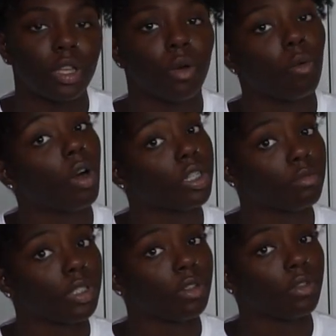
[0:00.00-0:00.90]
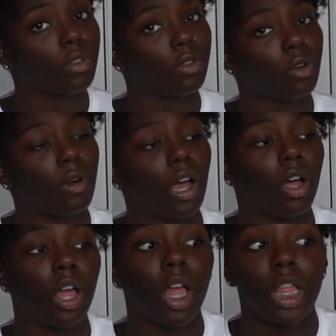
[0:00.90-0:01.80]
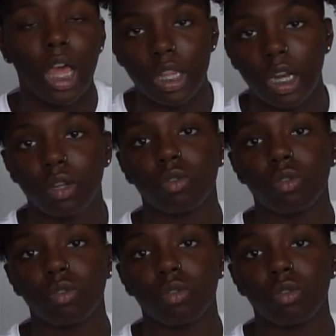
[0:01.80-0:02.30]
watch some TV for a while, and then I'd go